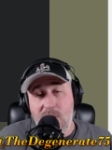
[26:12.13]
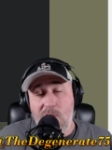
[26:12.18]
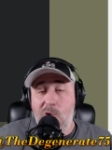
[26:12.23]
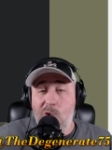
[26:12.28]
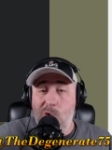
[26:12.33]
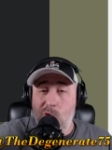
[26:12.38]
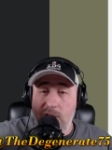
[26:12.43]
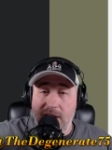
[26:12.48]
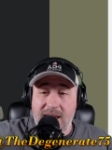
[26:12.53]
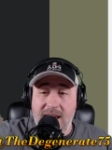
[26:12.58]

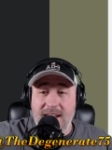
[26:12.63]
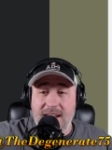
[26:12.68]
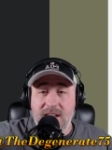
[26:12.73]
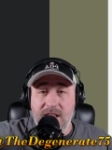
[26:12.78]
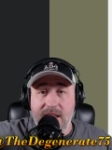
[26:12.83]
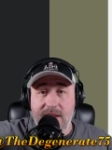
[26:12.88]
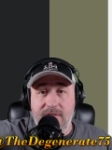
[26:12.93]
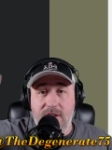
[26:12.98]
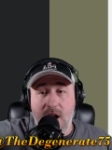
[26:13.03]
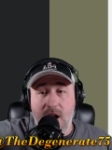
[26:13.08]
or you had to
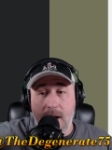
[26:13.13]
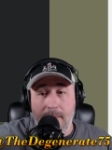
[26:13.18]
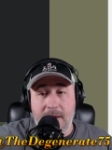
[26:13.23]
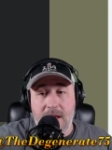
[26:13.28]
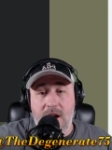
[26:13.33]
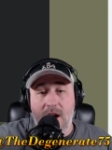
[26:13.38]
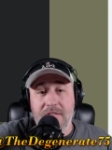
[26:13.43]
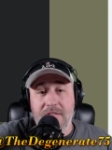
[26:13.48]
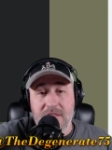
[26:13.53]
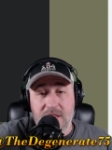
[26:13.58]
leave a
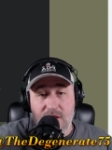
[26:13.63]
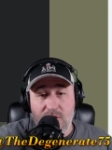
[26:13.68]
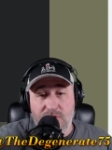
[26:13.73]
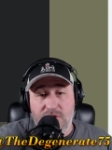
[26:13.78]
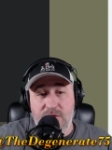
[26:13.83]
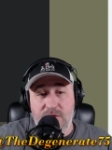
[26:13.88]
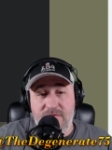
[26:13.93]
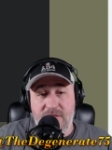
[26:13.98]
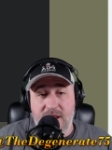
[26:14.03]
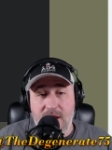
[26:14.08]
comment on the
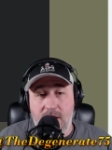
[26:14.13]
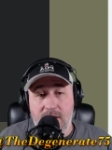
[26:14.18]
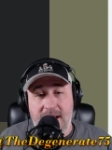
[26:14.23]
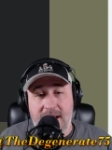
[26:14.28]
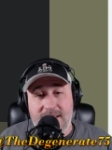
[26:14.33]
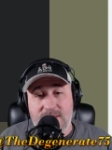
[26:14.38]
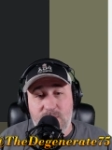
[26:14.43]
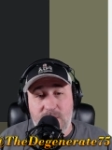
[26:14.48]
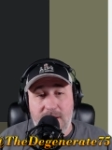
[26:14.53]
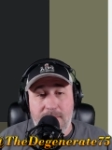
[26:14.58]
YouTube video
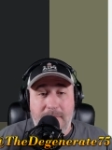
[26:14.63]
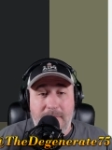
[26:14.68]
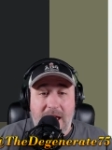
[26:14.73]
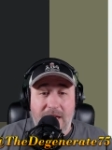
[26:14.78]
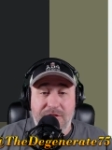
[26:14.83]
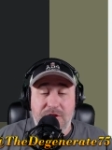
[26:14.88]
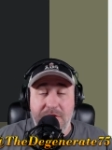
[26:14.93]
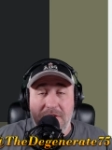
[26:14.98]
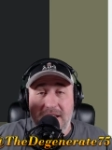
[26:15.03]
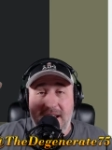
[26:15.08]
last week.
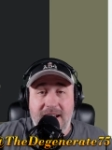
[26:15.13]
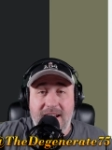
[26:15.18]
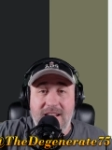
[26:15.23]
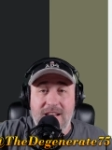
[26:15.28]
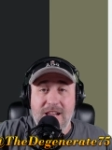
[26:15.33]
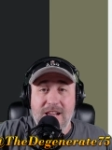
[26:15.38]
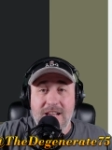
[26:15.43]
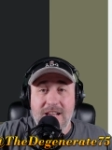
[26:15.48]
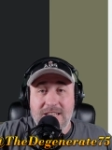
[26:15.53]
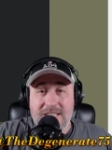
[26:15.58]
Matthew did
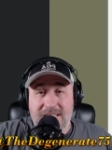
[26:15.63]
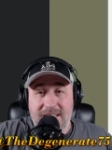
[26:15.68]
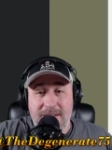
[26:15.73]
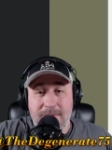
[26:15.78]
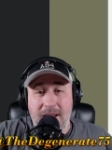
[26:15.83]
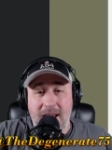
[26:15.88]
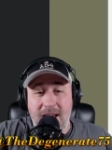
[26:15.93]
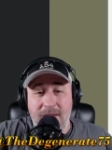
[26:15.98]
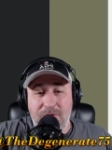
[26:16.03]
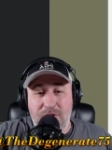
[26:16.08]
it. See,
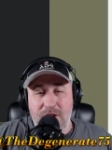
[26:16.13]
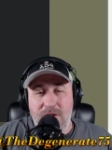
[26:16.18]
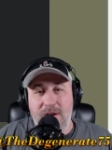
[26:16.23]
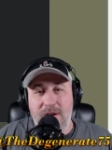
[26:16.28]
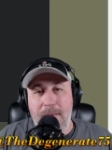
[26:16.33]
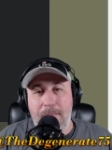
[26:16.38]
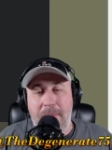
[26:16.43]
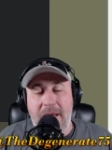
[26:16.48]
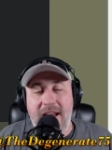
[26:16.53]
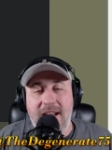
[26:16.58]
Matthew,
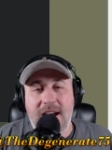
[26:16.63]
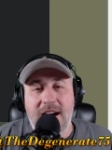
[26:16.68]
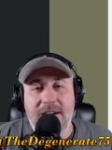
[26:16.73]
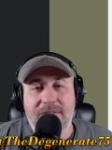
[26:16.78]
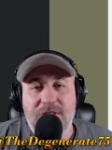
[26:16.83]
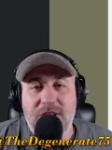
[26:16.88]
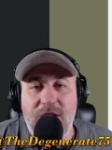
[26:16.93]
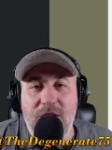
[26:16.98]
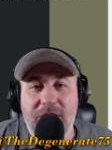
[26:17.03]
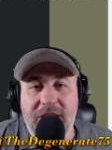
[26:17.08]
it paid
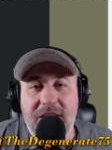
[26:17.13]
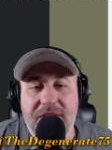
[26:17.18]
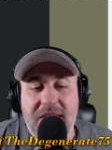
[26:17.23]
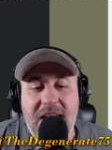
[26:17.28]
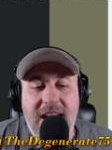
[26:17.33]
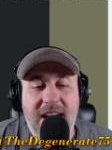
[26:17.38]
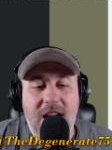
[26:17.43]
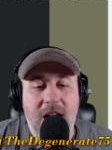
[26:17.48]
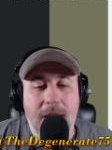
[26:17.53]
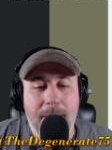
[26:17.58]
off to go leave
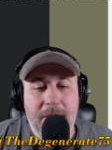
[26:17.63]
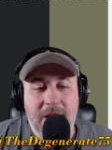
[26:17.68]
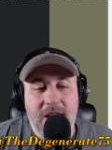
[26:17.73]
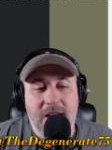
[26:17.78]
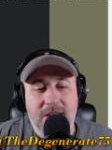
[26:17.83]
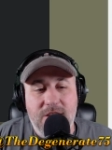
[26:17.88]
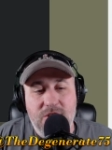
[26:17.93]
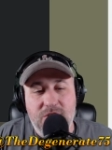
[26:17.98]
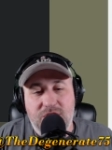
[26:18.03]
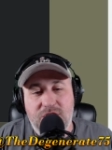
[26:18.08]
that comment
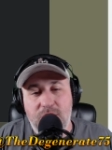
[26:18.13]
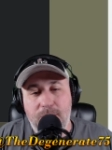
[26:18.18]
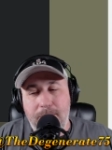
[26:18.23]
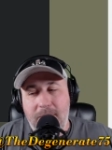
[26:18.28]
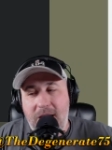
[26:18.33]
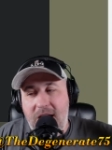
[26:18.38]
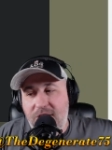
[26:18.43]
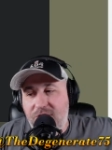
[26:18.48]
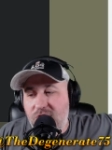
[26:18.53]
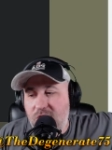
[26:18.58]
on YouTube.
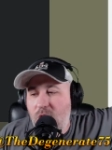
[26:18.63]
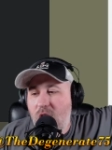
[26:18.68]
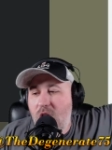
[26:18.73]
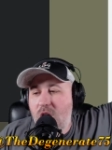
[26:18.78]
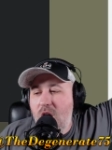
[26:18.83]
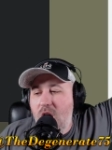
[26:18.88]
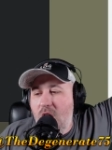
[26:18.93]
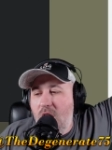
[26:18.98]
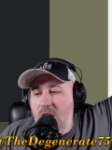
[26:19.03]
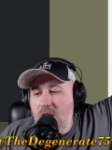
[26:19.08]
Matthew,
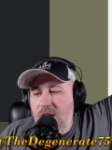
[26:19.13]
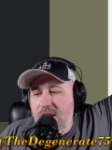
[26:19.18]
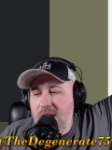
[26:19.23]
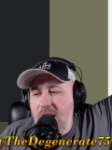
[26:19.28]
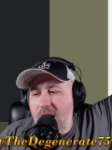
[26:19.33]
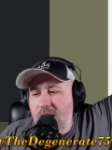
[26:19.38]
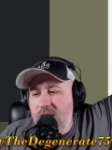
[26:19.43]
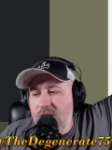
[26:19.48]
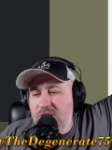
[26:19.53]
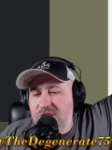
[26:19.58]

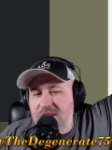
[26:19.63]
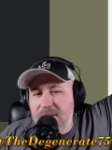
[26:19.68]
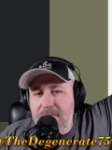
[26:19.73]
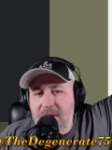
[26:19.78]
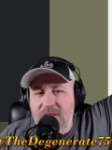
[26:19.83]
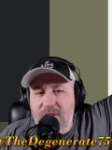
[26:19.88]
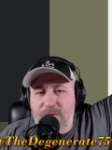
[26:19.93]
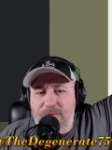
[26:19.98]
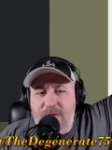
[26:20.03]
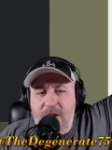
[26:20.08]
$100, you
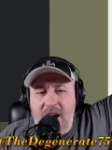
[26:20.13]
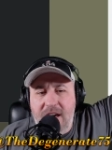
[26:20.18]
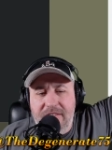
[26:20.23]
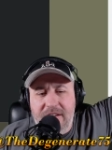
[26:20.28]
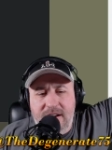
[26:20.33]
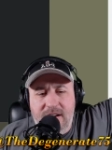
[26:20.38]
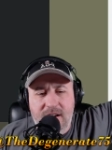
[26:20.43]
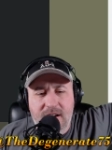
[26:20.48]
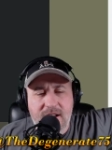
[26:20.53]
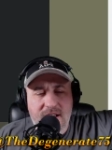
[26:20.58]
mother
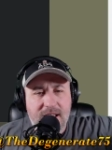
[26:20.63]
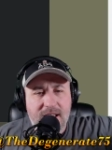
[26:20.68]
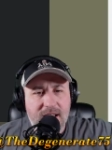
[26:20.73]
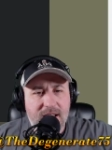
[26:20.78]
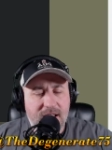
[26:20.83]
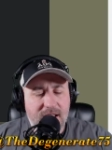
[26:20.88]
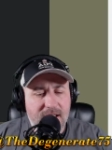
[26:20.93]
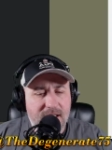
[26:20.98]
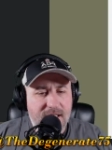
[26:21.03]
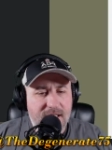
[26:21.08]
father.
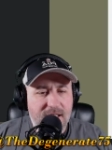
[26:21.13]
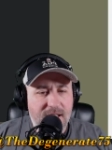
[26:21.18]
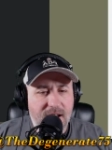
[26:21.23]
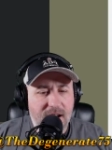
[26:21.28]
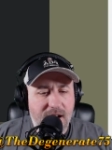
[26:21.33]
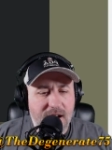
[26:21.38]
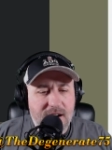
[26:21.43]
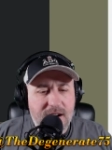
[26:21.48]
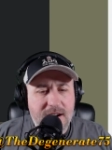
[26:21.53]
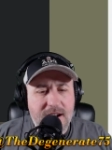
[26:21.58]

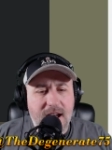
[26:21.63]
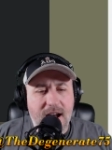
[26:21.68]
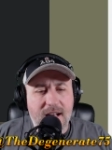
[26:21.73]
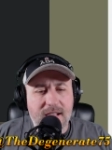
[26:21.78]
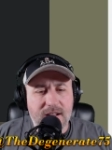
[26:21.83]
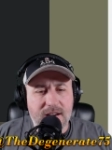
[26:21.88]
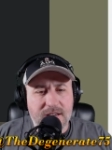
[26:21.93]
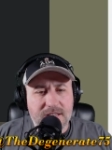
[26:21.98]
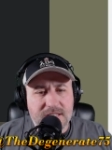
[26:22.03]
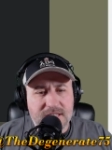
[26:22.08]

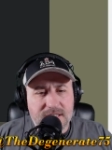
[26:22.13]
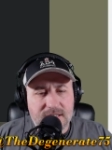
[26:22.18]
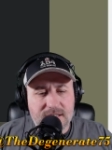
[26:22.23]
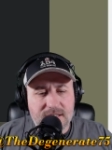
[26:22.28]
$100.